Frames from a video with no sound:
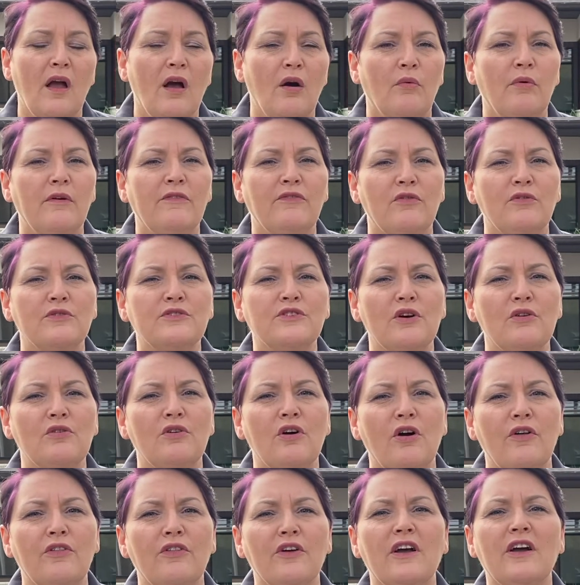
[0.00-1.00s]
We've also
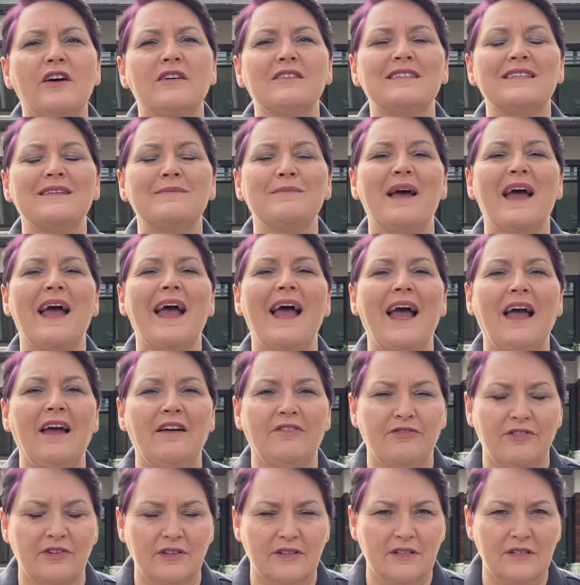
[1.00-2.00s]
got the Customer
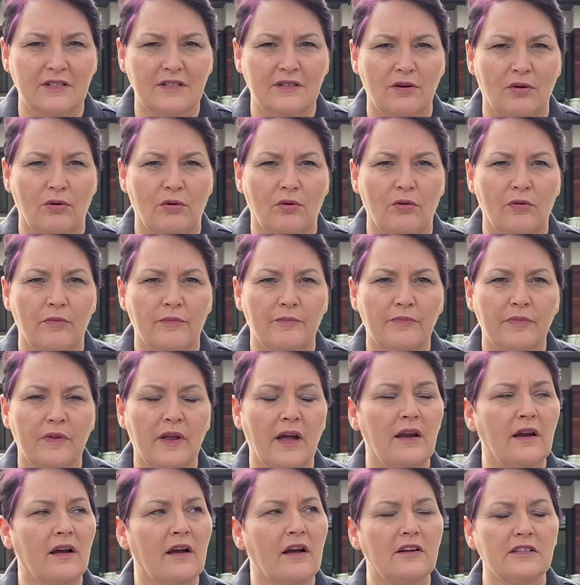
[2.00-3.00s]
Effort Score.
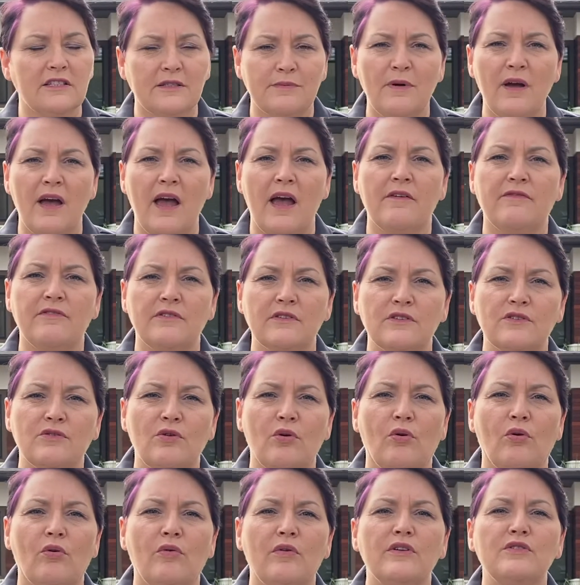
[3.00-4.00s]
And a Customer Effort
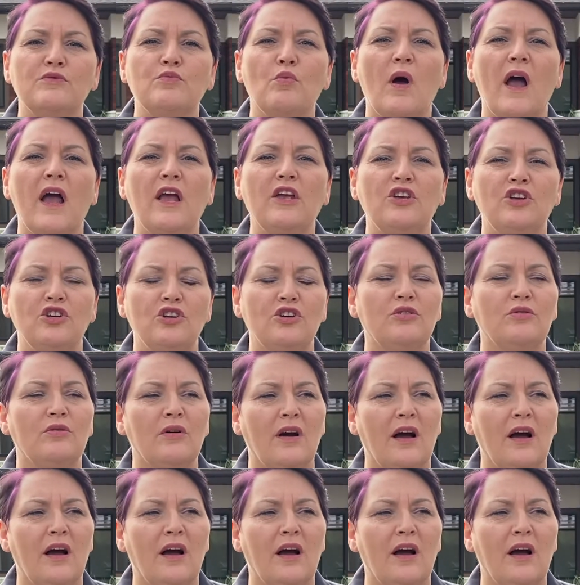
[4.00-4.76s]
Score is where you